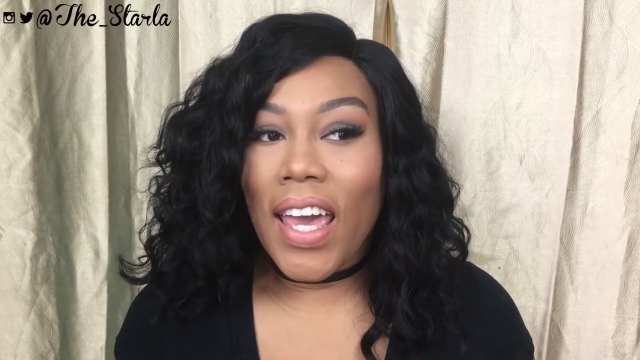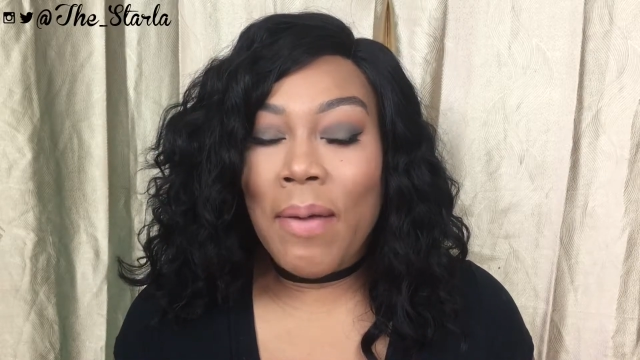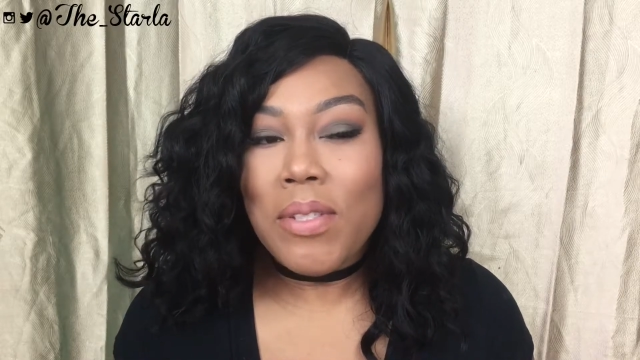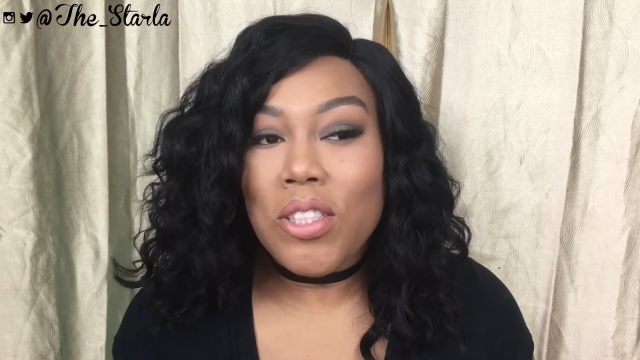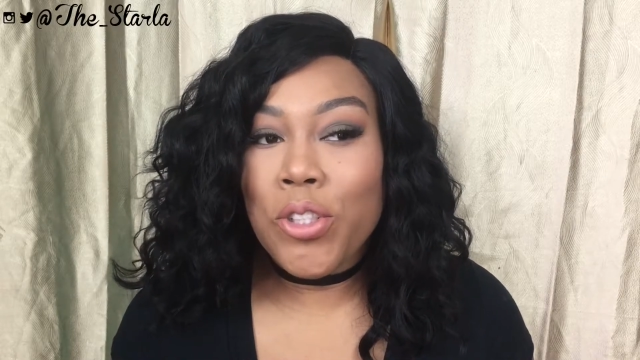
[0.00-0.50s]

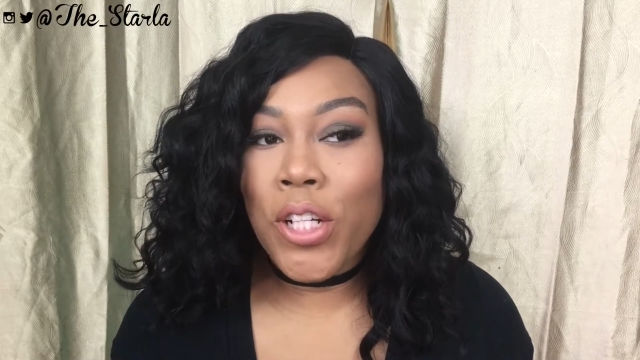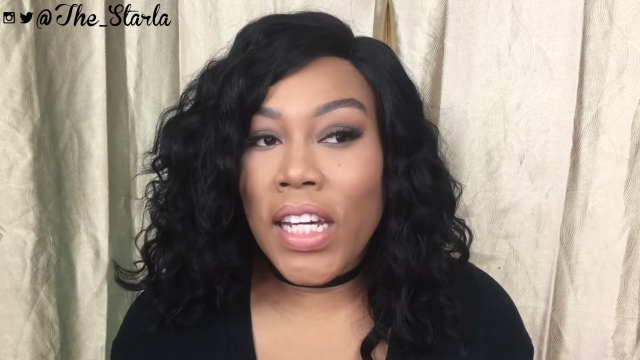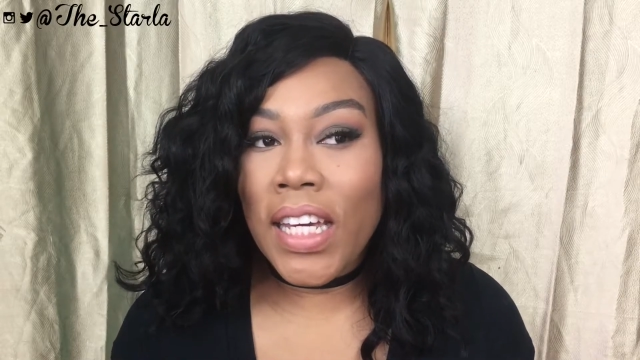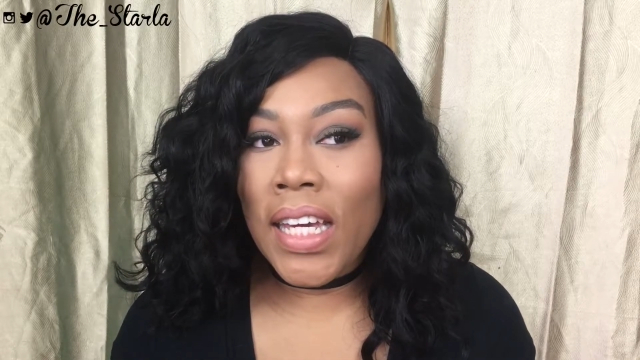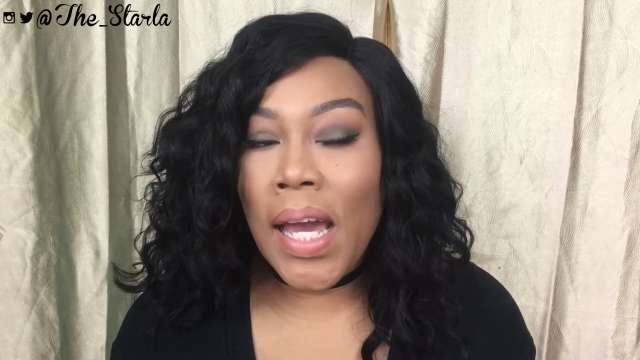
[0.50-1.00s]
it was
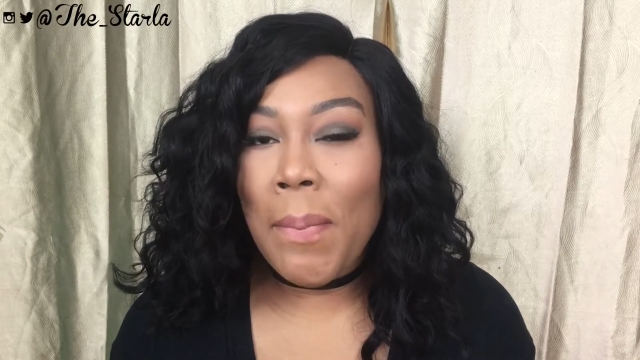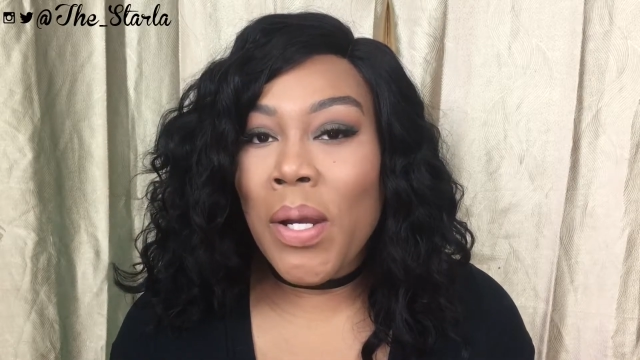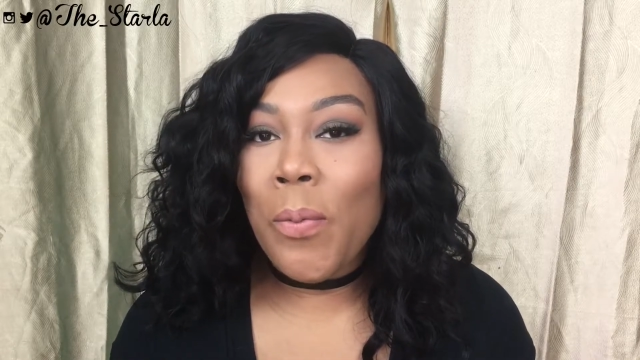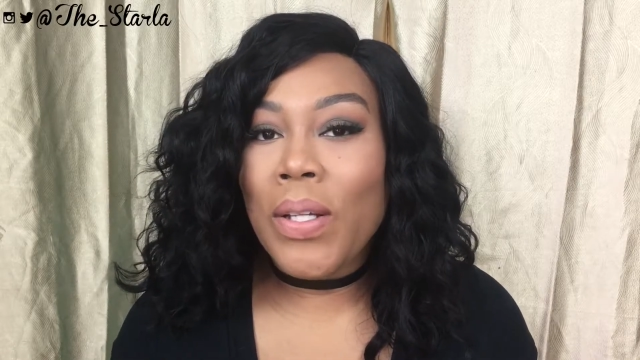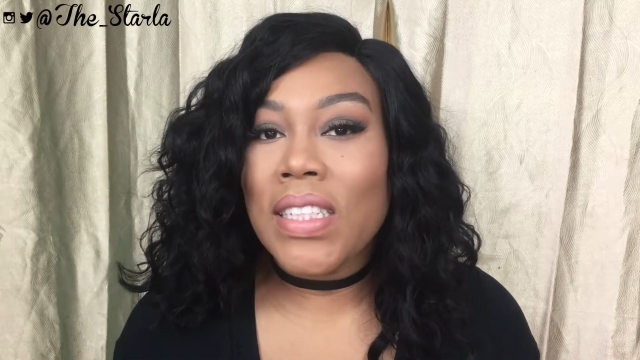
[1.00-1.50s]
tricky, but
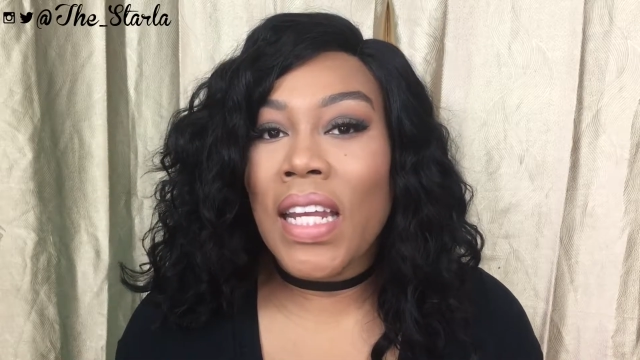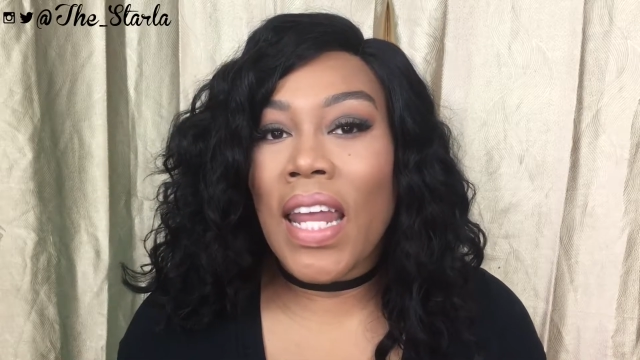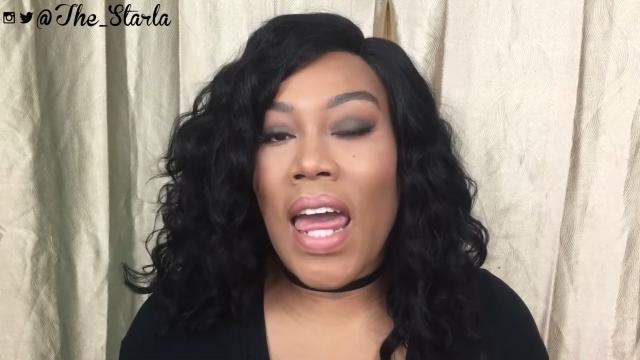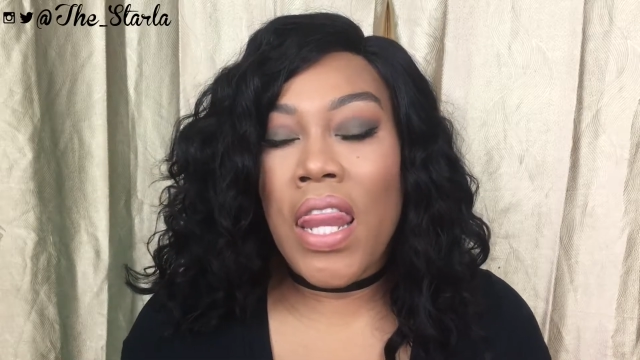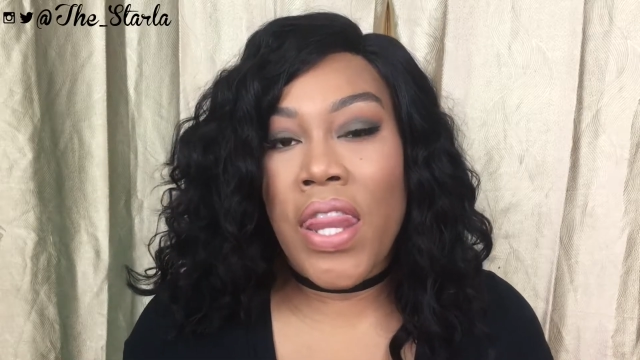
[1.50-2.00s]
it
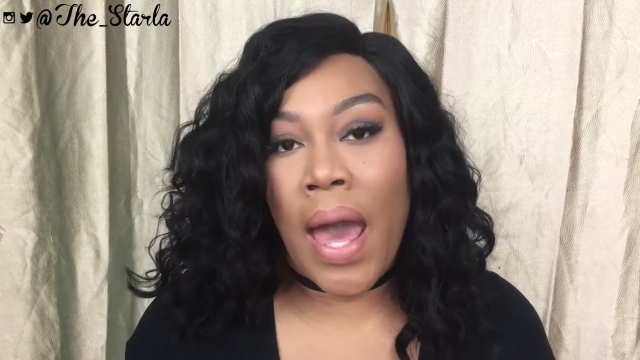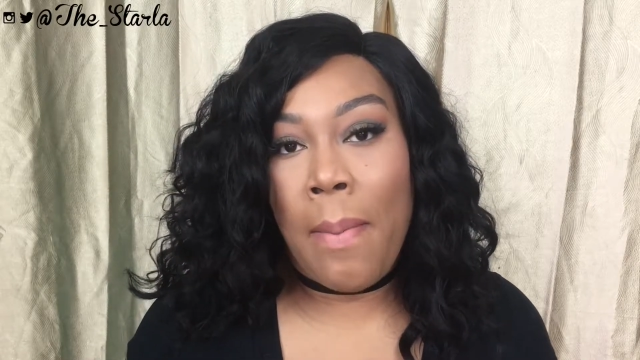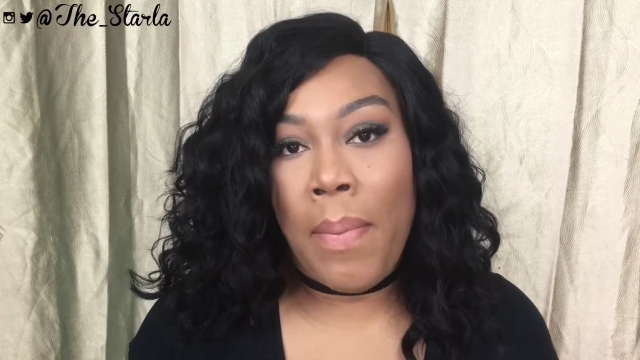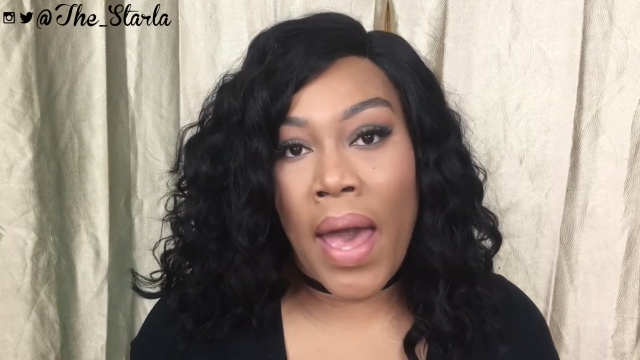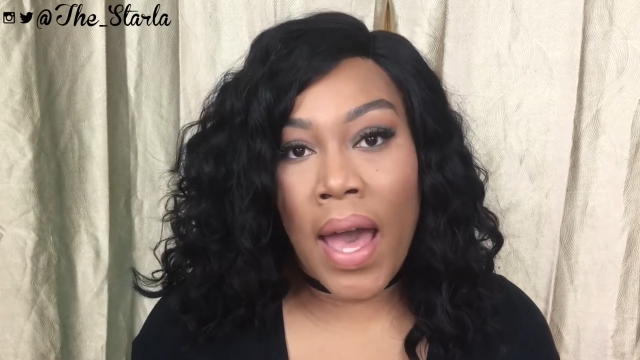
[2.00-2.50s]
wasn't
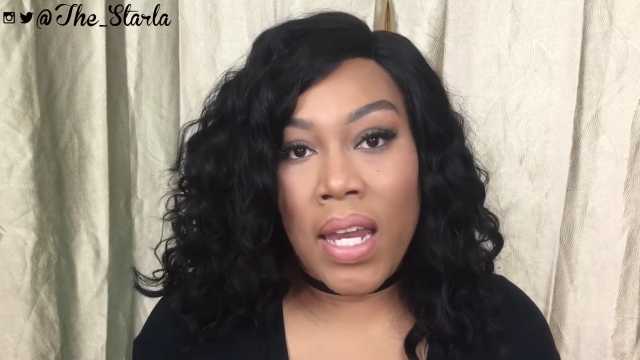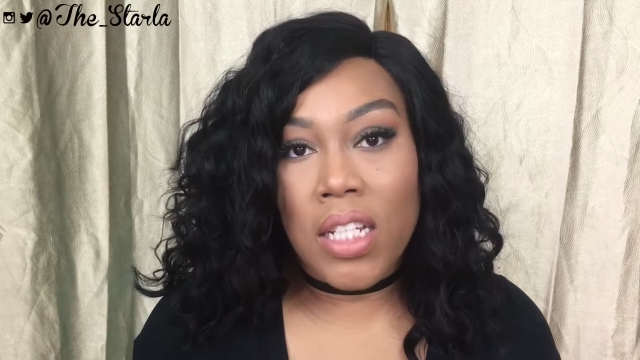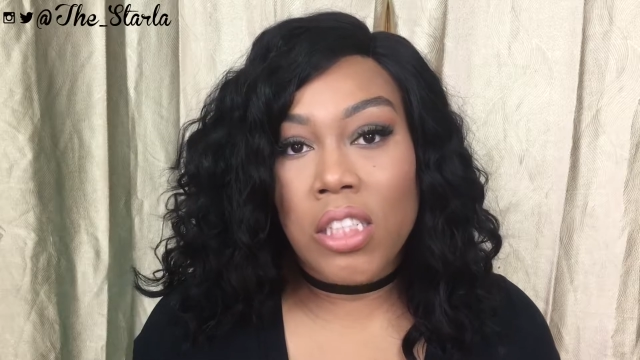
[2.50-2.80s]
that bad.